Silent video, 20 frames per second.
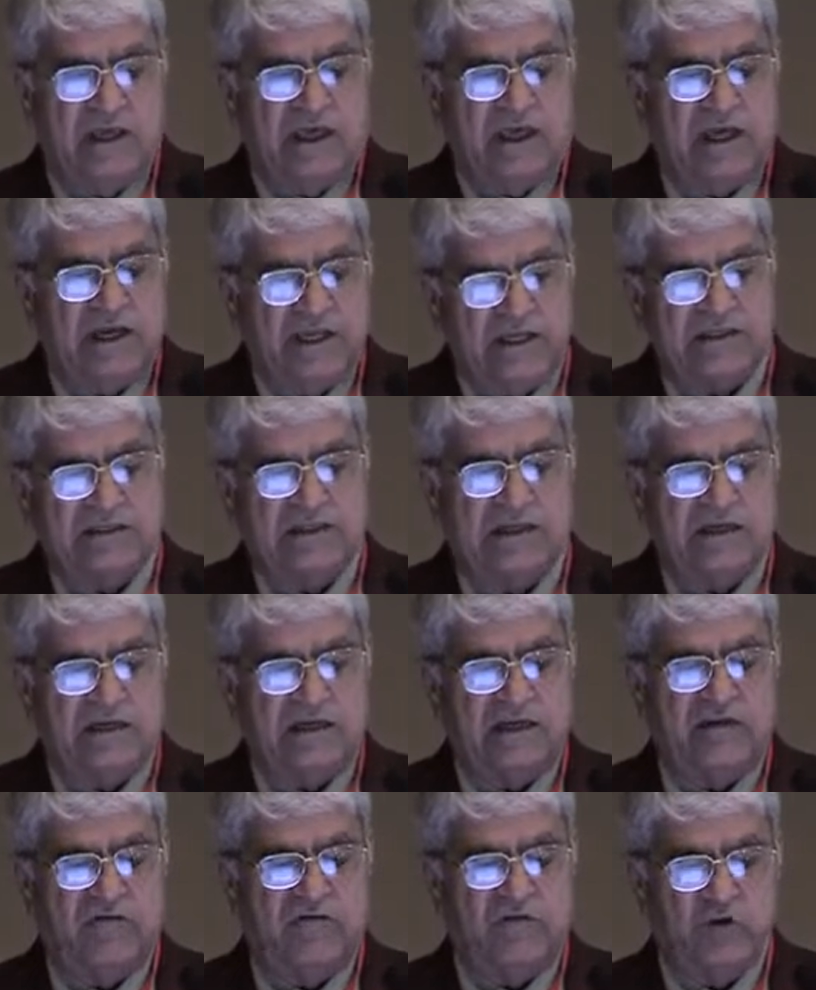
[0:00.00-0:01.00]
and he said,
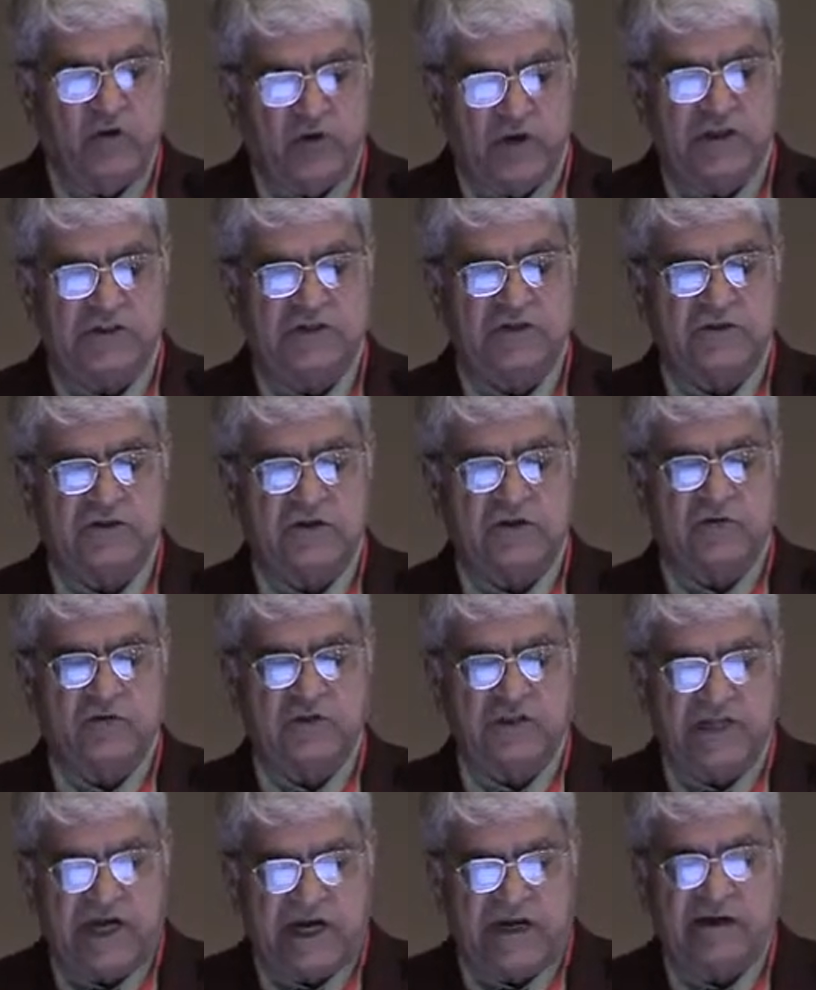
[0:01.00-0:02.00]
if doing so
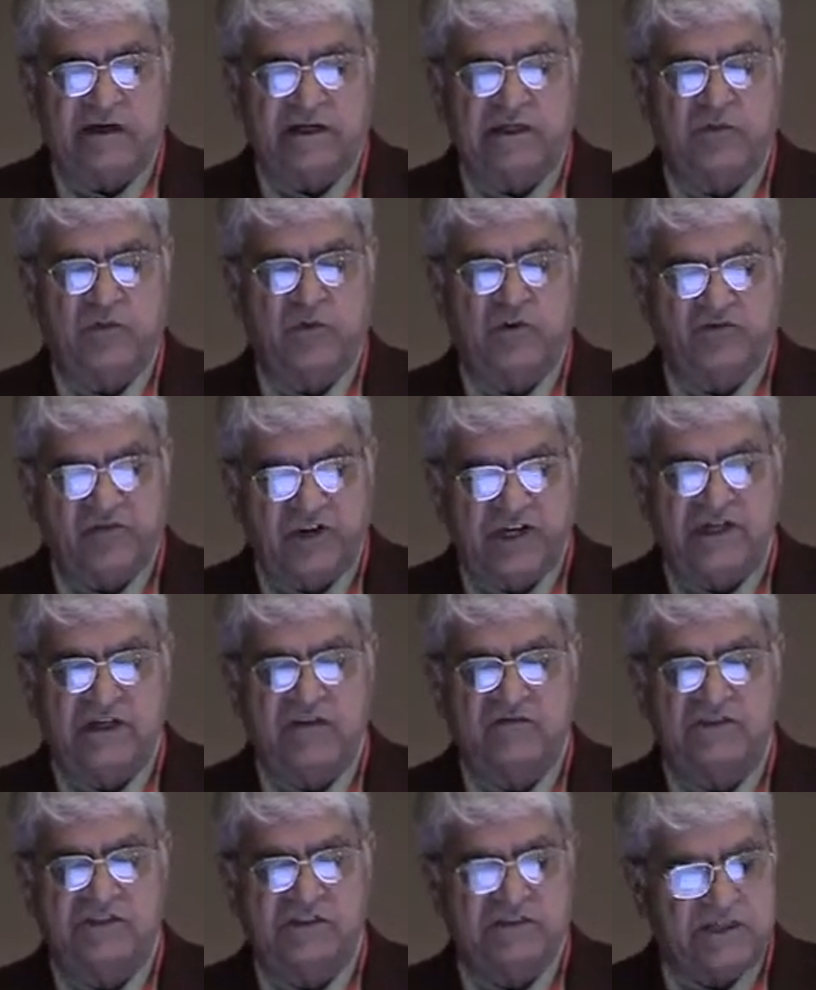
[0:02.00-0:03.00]
could direct
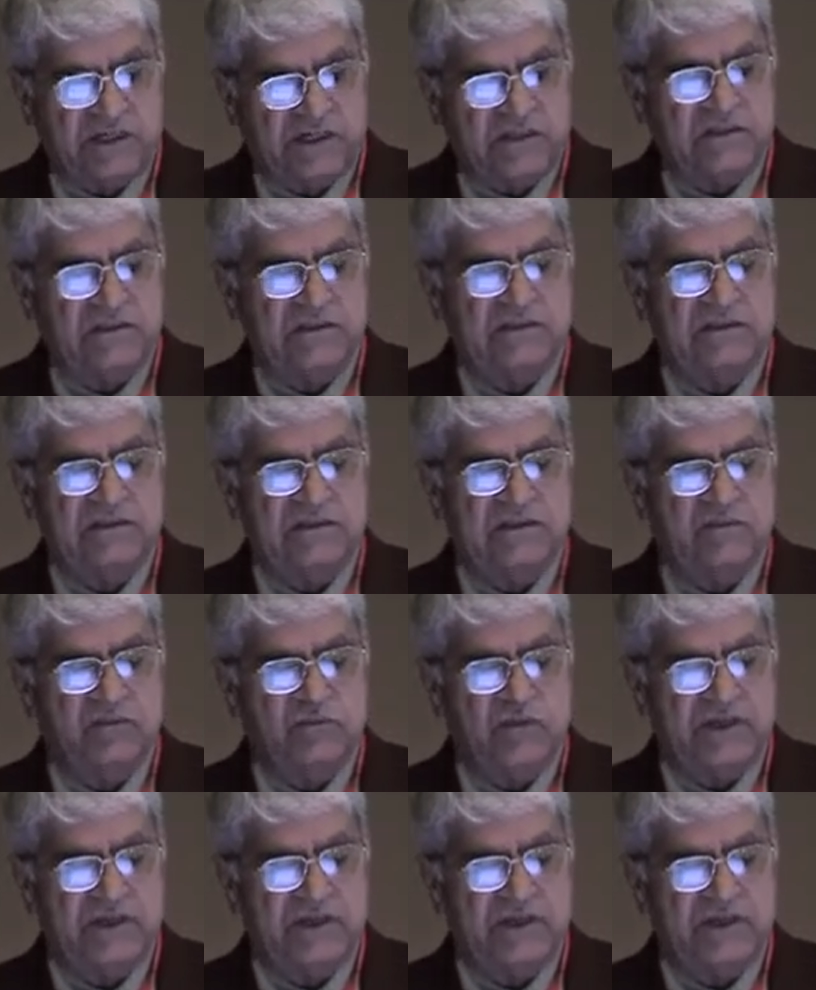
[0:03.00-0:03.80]
preventive strategies and